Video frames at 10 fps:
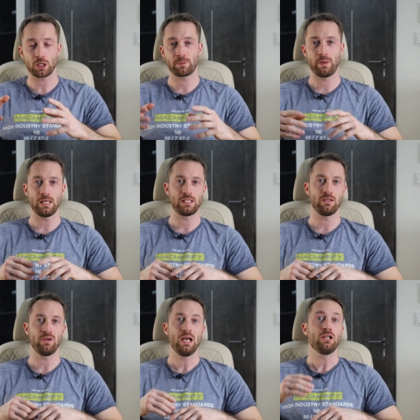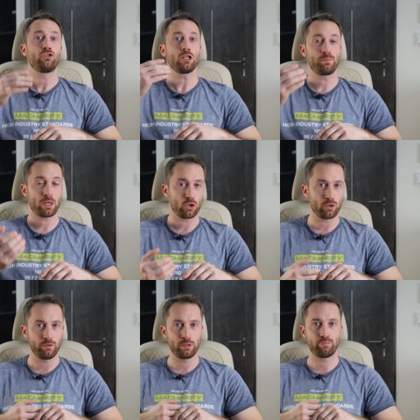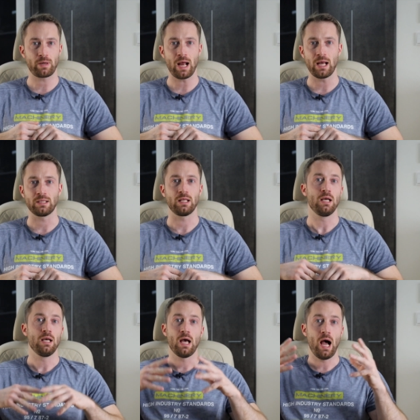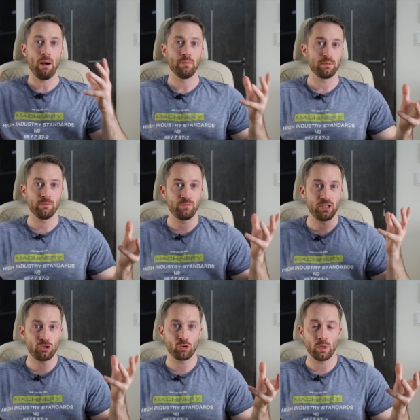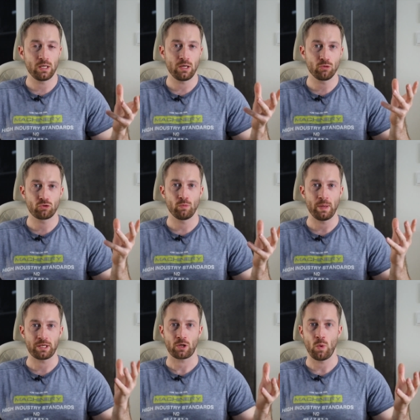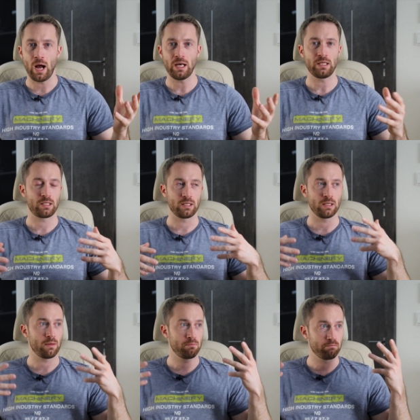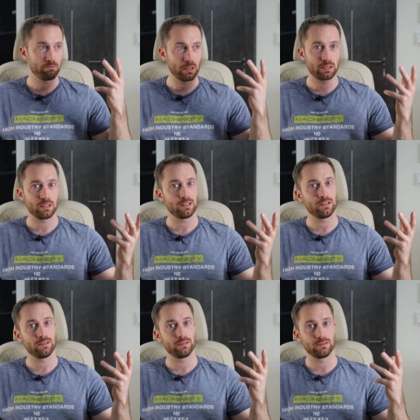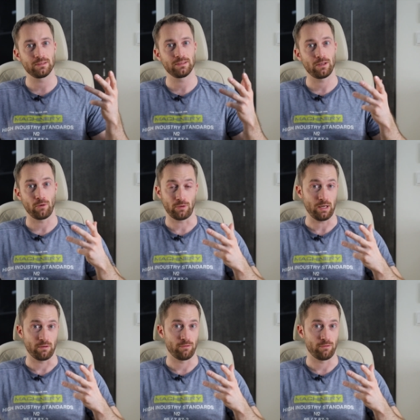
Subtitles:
expensive just because of its brand. Visually also better quality, but alright,